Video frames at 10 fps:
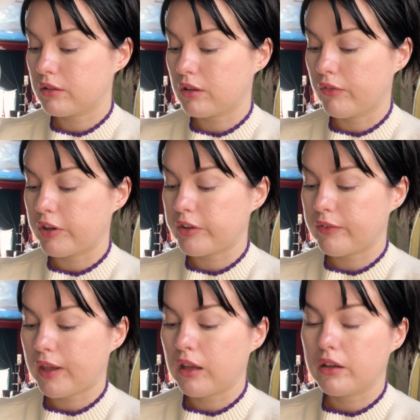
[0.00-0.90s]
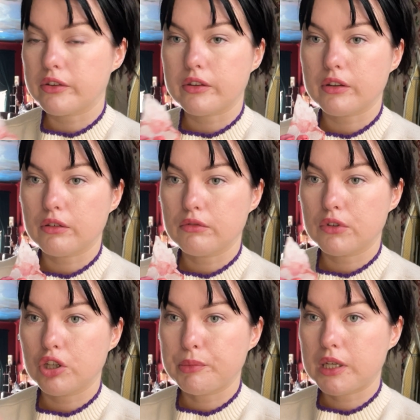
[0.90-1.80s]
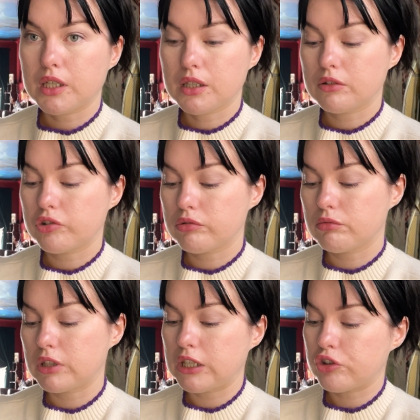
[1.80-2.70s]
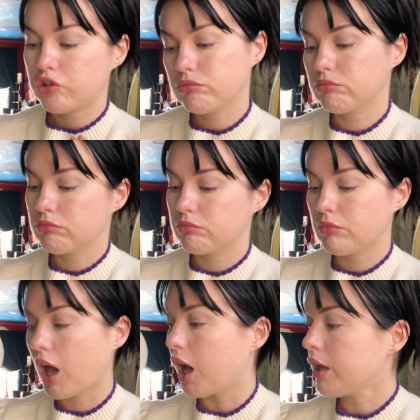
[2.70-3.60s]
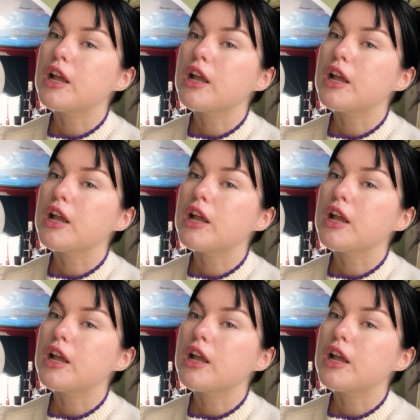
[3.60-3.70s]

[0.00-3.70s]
obviously fake because it's a human-ish heart.